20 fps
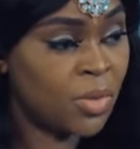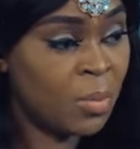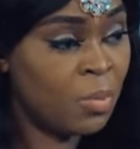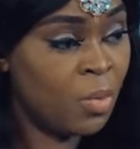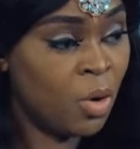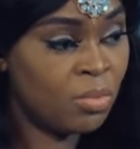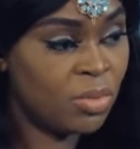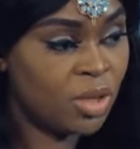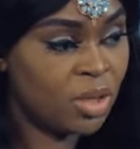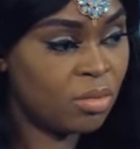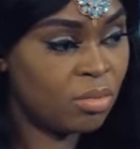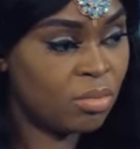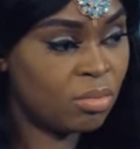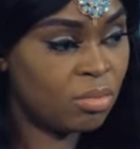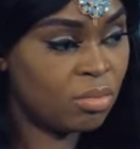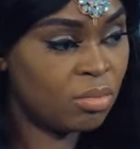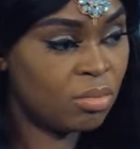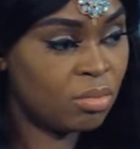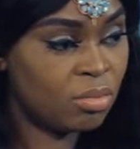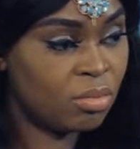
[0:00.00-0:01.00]
Mommy,
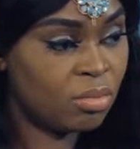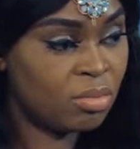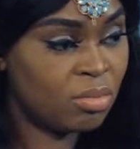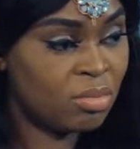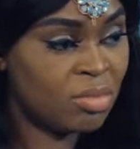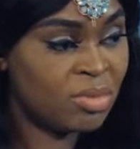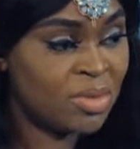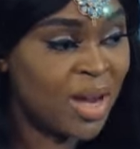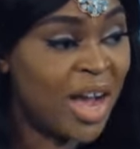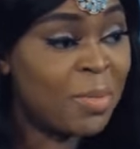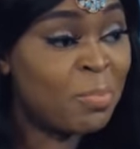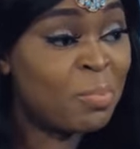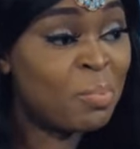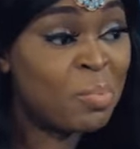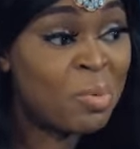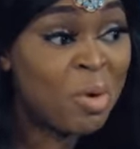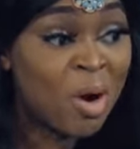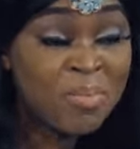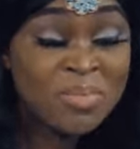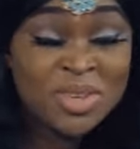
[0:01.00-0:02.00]
I
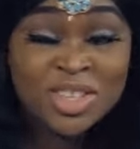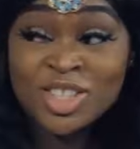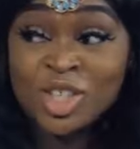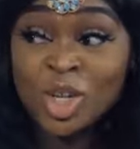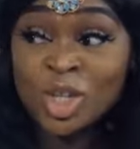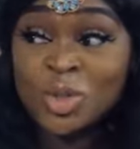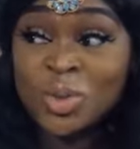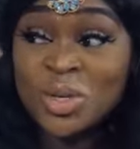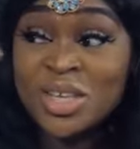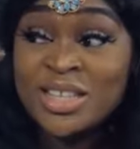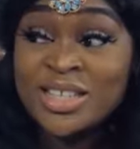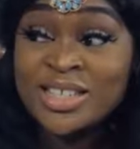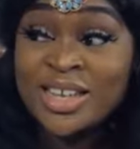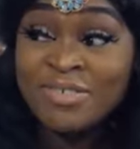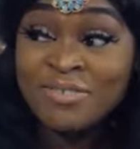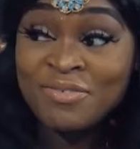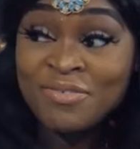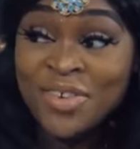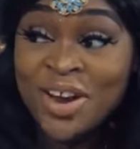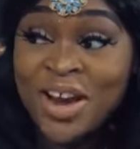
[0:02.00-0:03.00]
promise not to
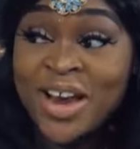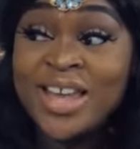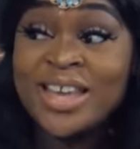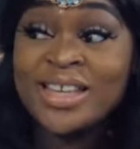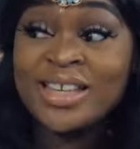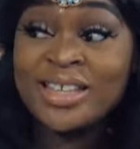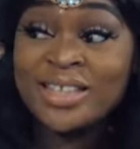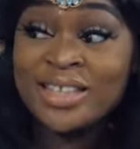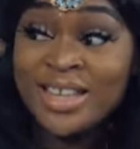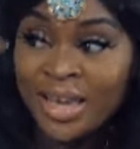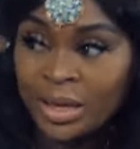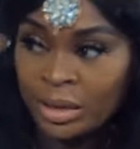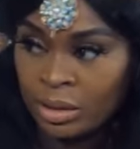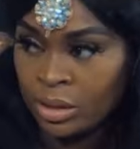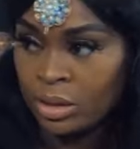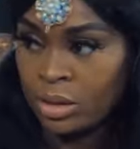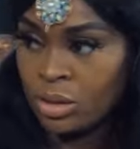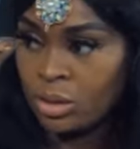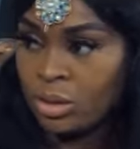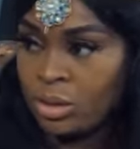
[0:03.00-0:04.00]
interfere
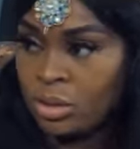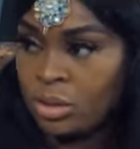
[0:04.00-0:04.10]
again.